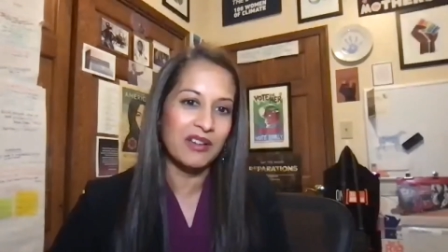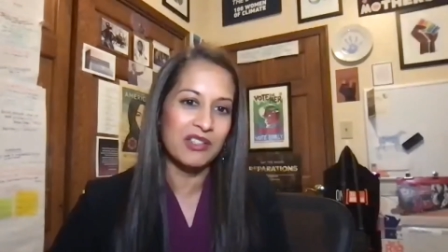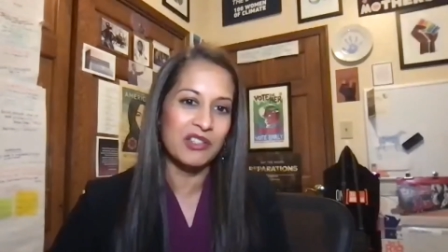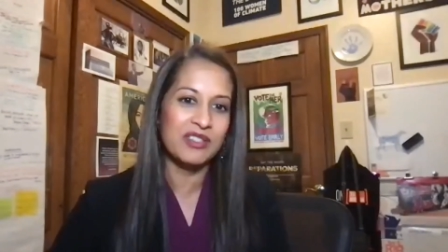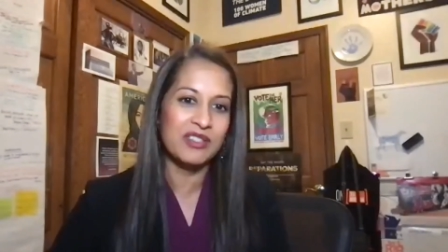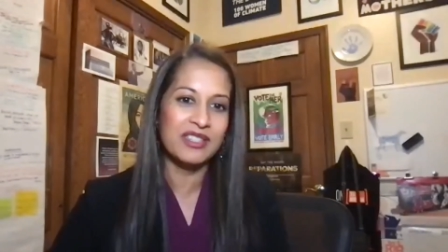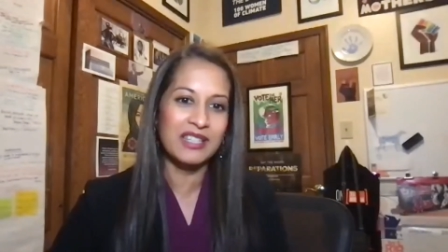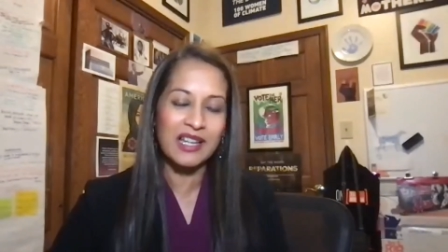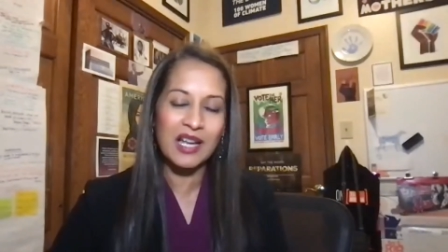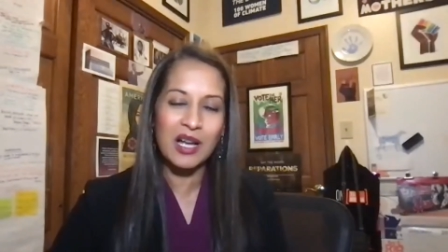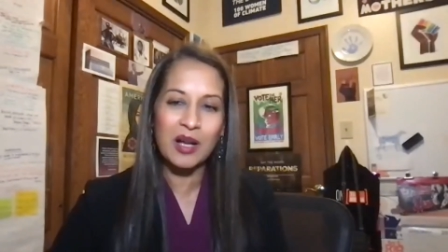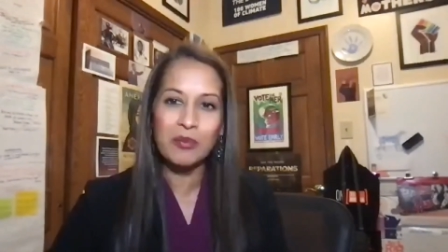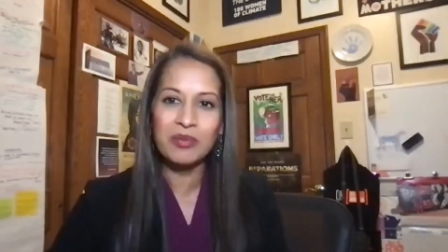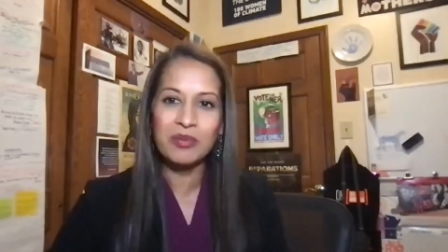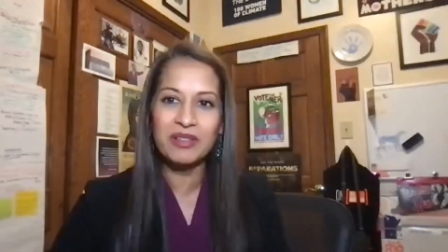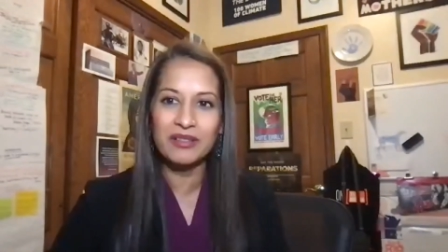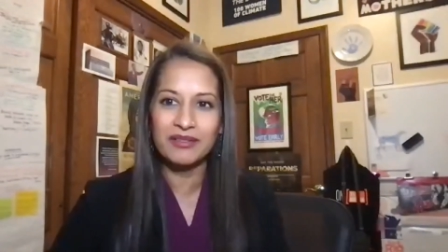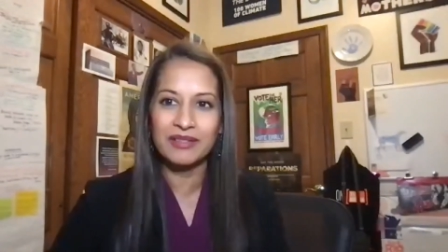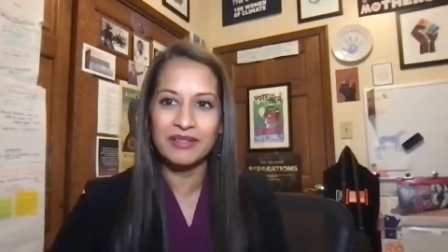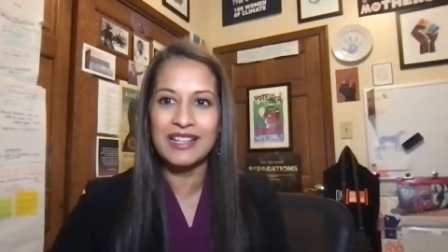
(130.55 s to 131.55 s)
are just a
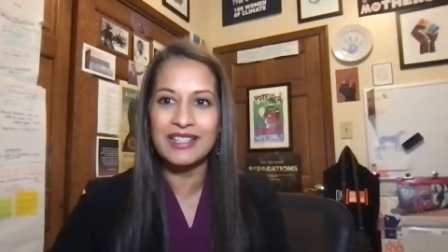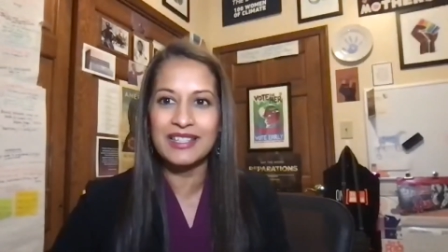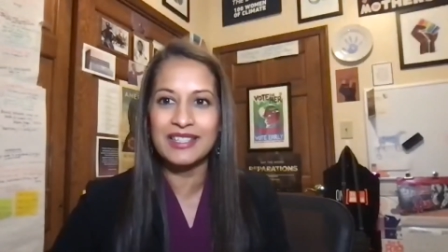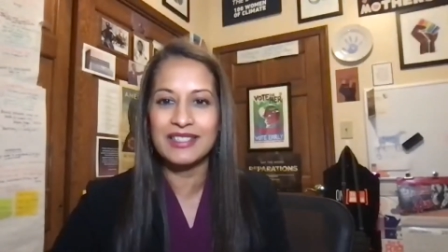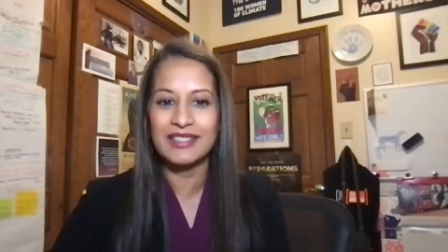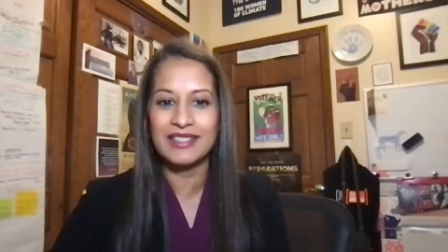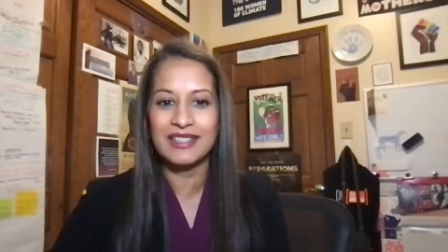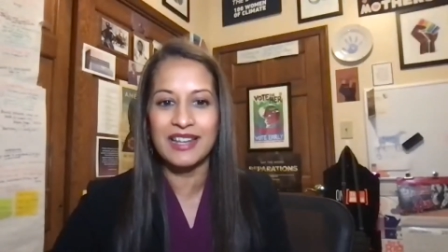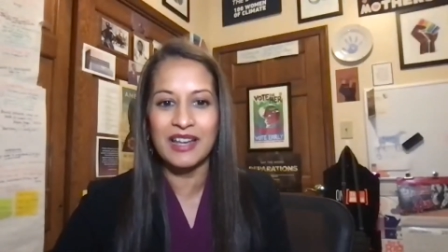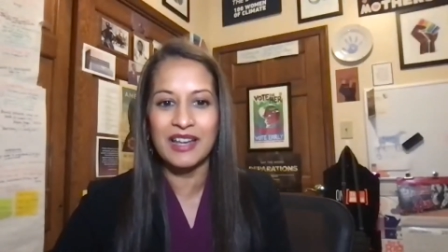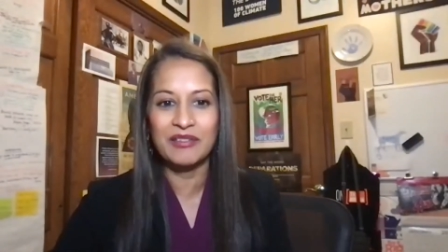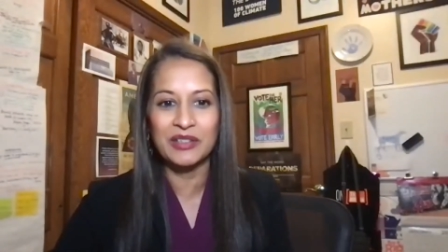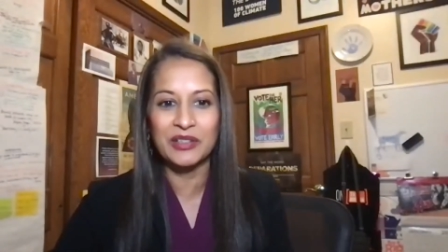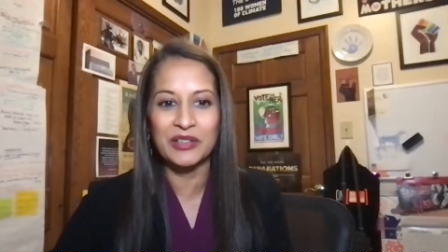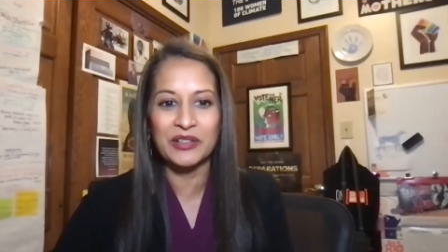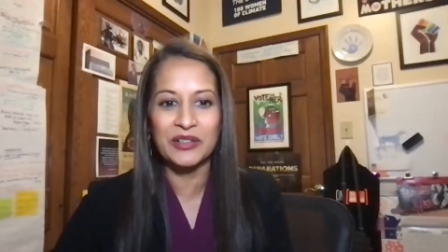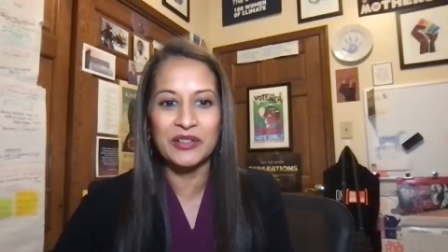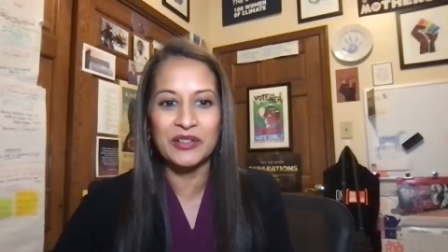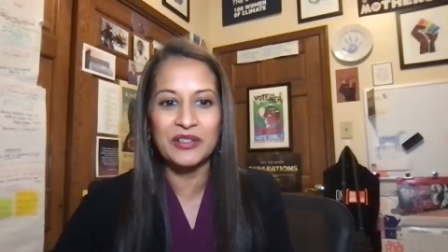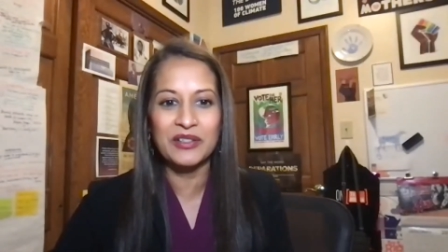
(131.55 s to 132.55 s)
couple of lessons that I've
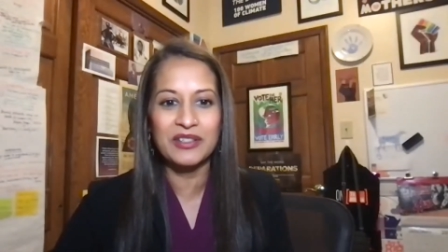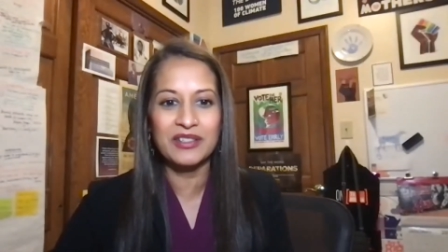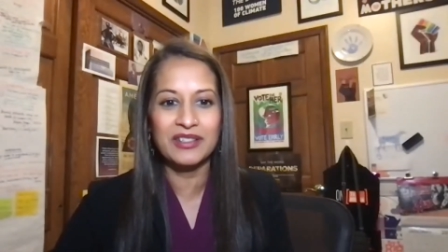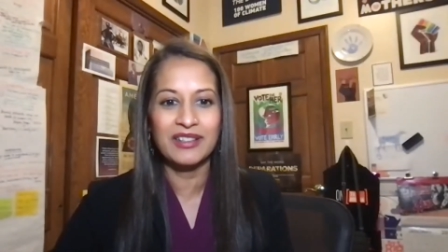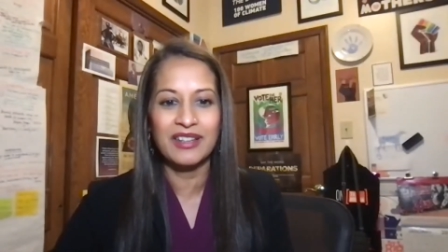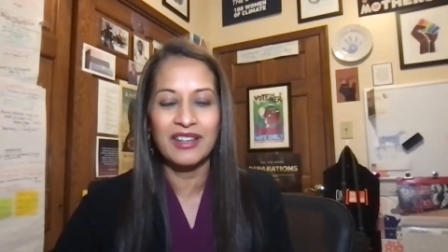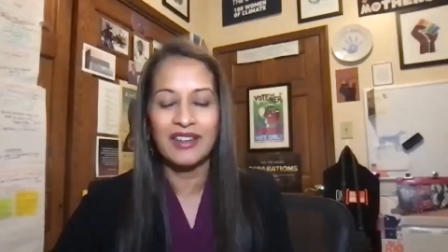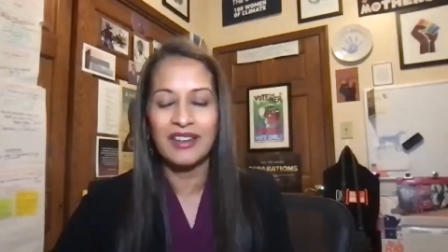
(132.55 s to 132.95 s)
learned